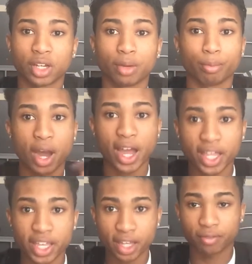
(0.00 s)
my
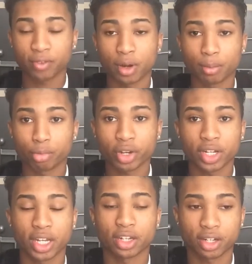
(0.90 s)
gift from
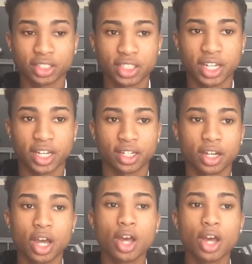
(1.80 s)
Brittany in his hand.